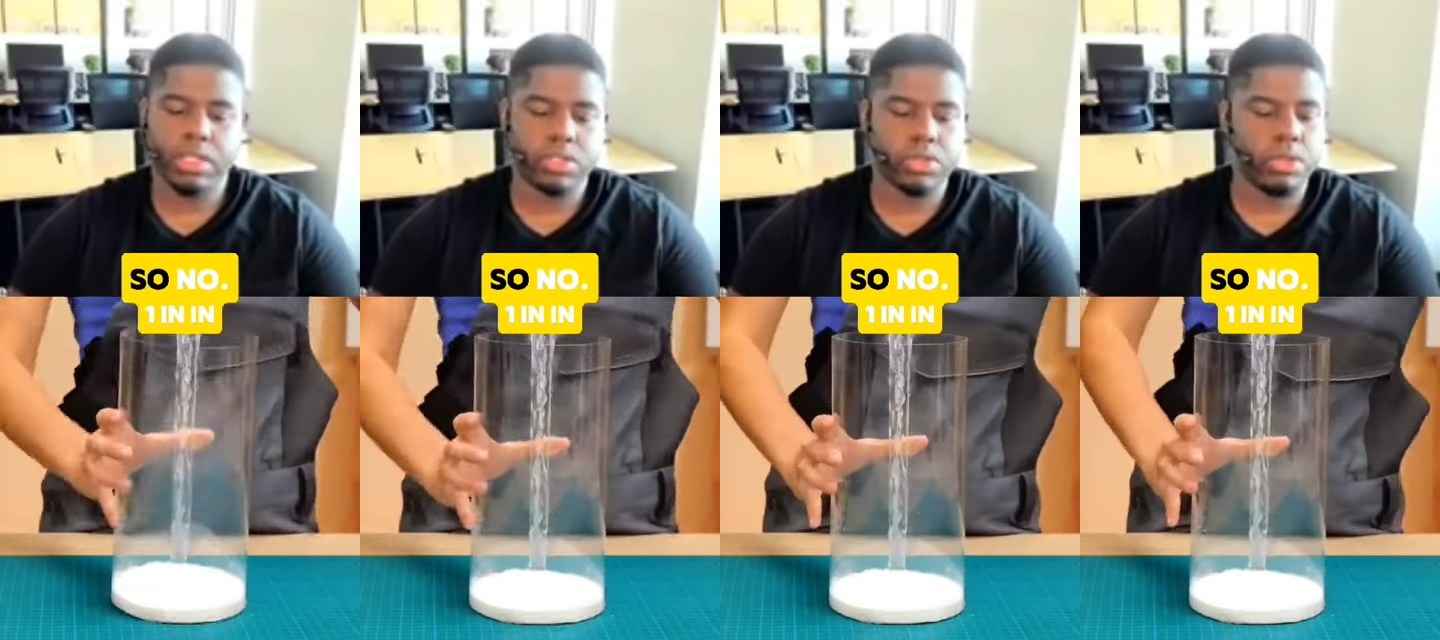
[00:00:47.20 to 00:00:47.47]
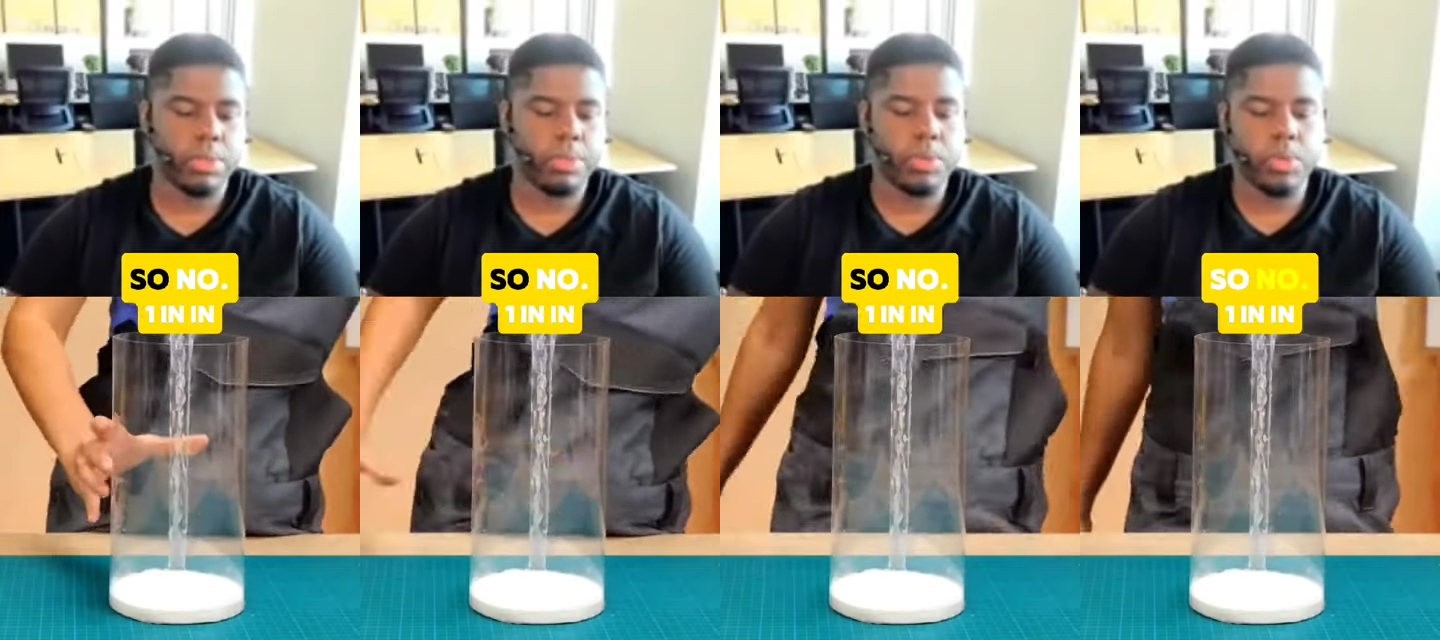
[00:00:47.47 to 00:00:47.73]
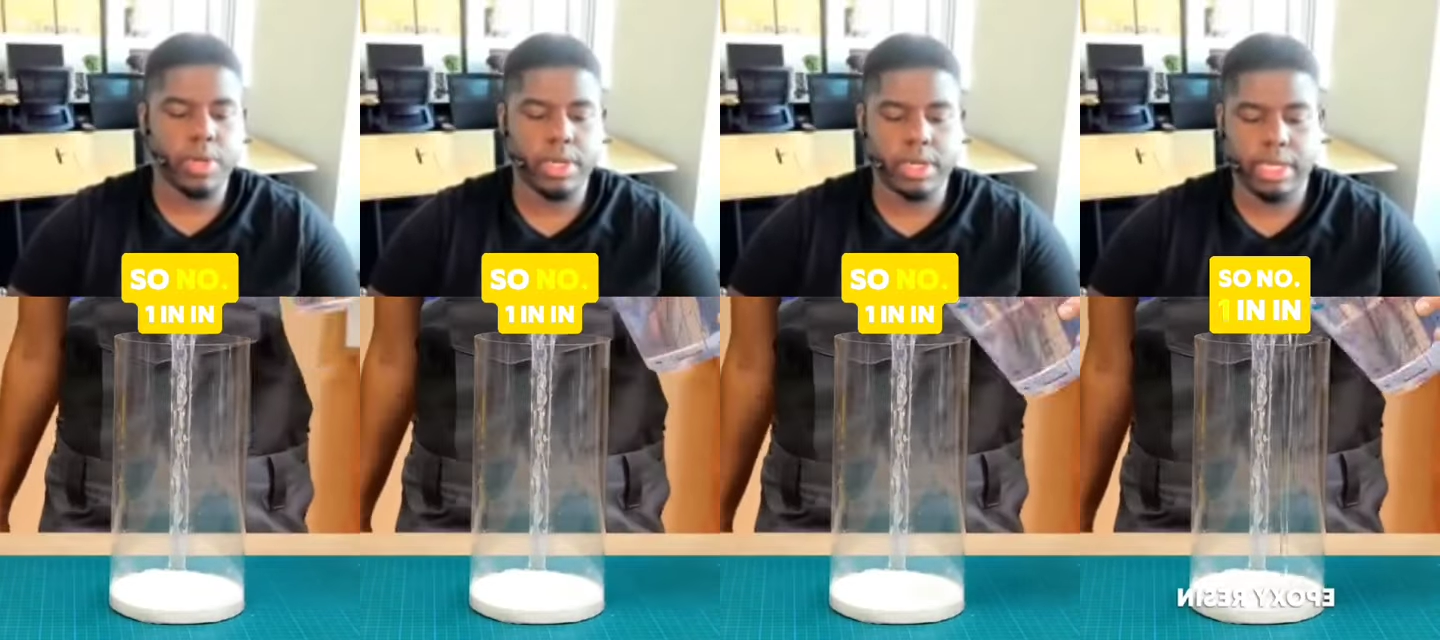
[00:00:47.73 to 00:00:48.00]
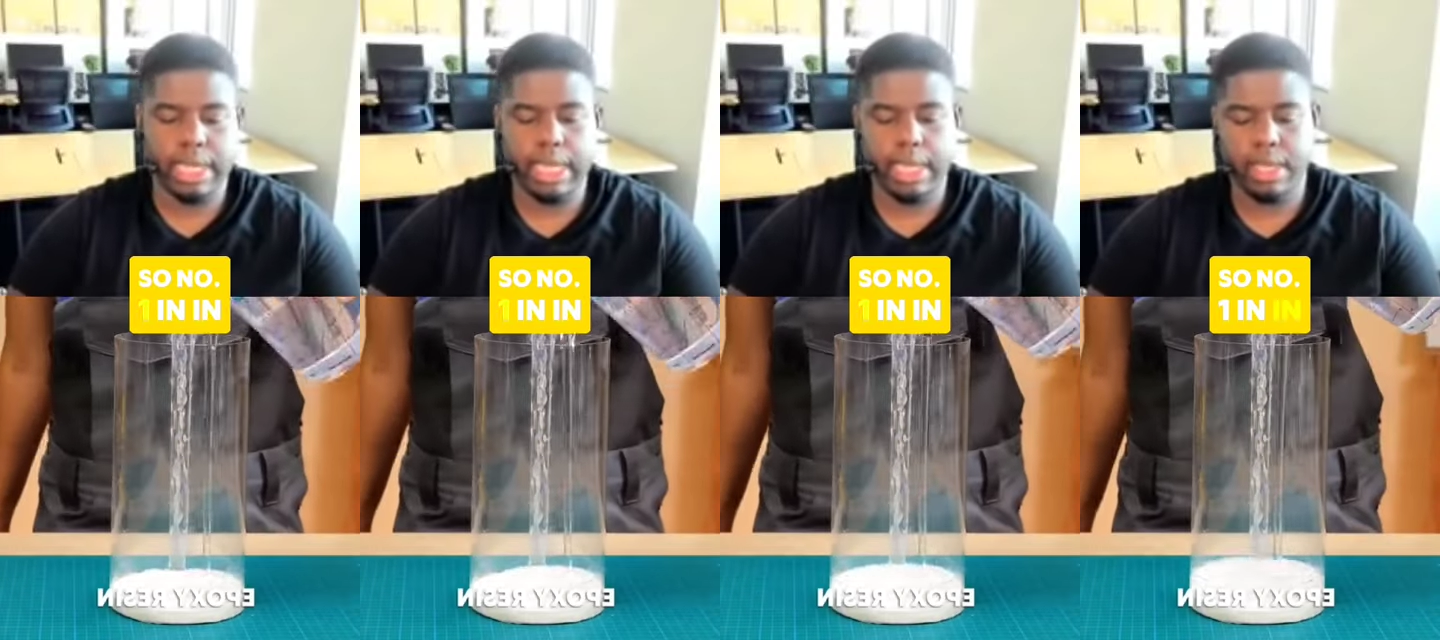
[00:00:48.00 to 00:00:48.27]
So number
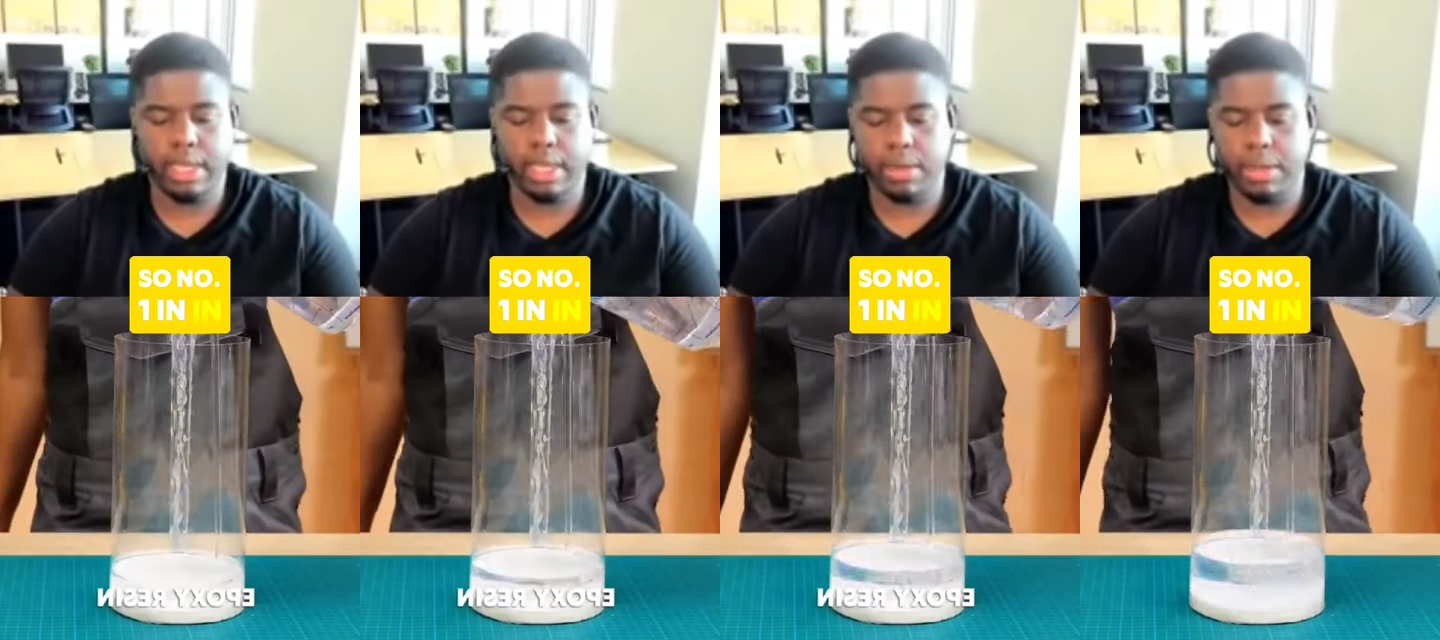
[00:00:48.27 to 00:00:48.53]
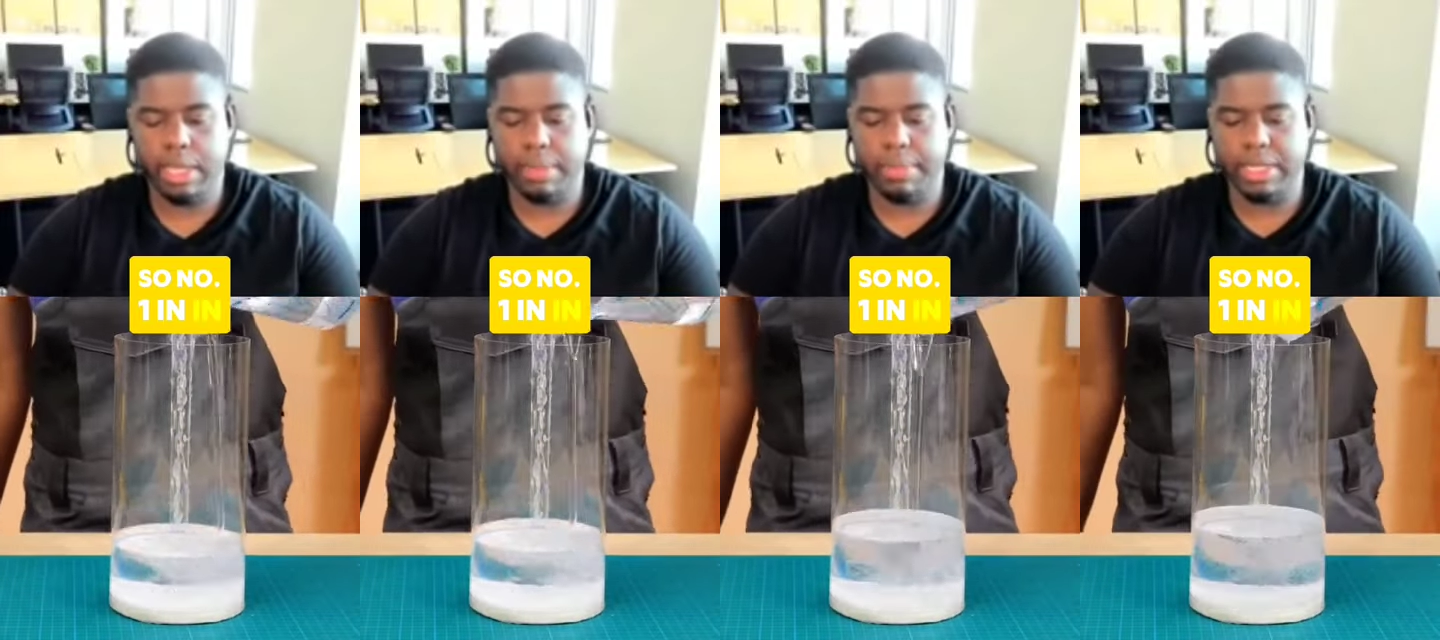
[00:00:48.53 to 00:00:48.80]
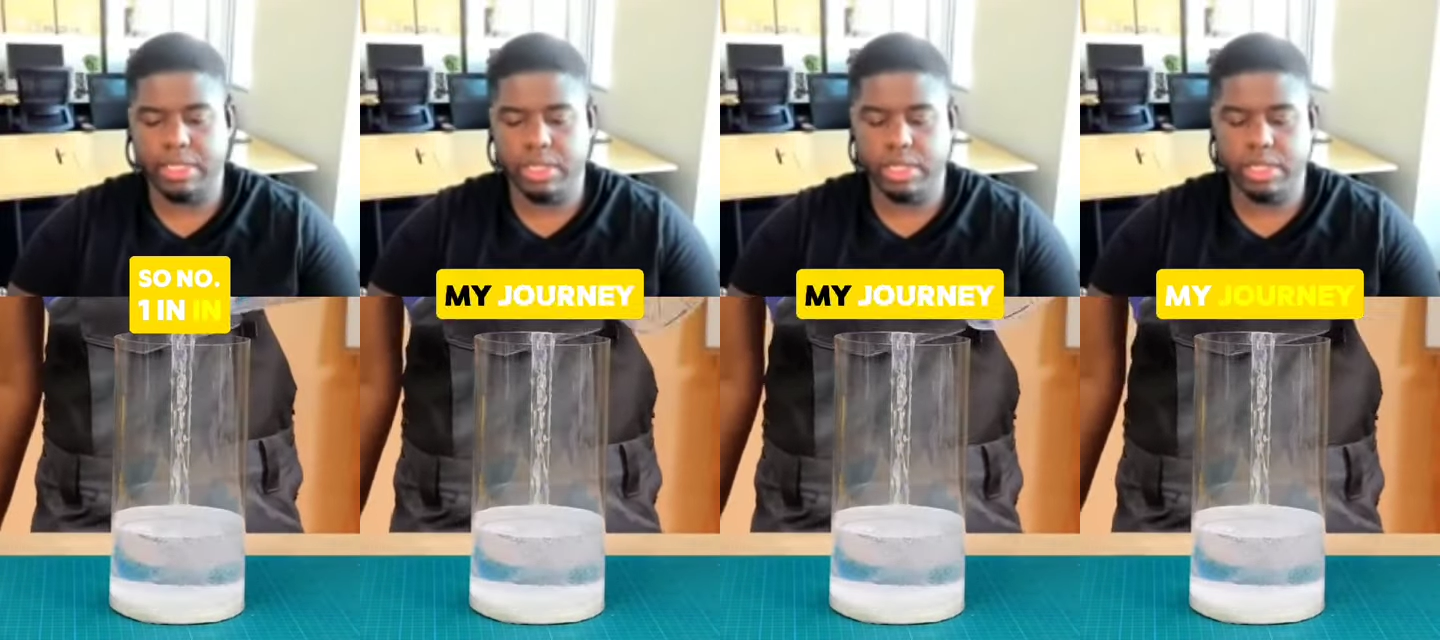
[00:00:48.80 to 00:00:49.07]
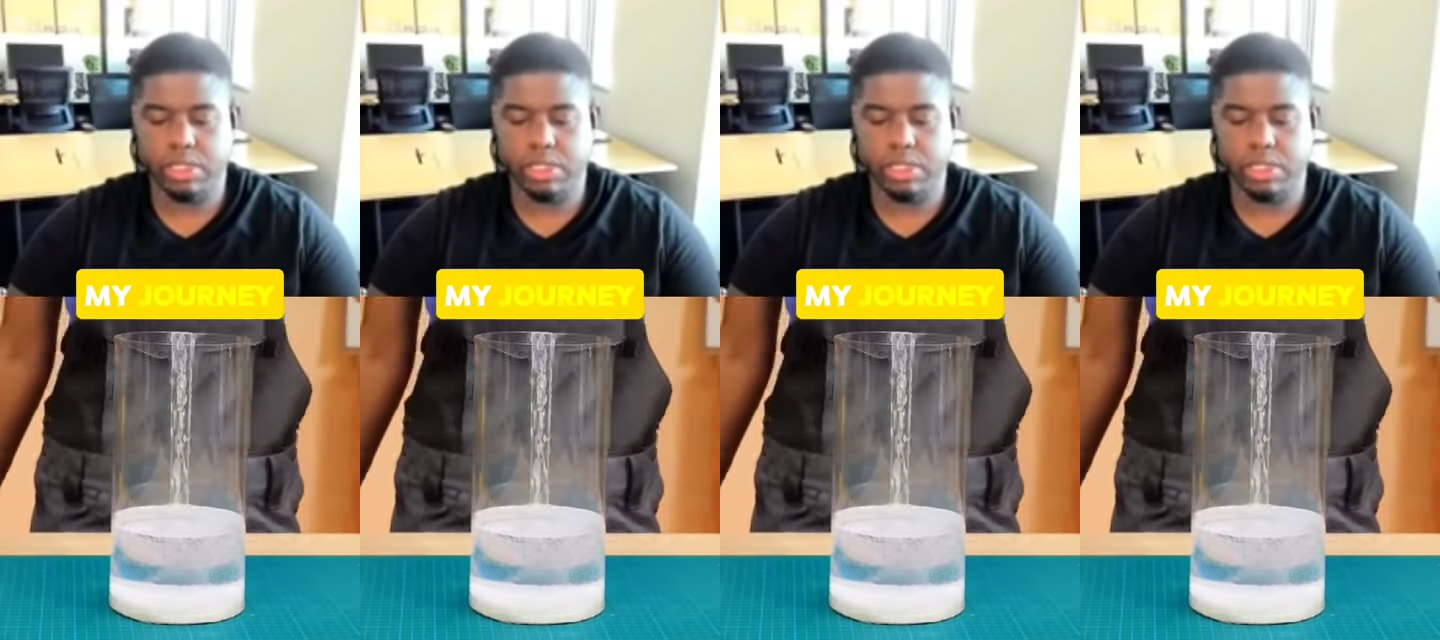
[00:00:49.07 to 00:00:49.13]
one in my journey,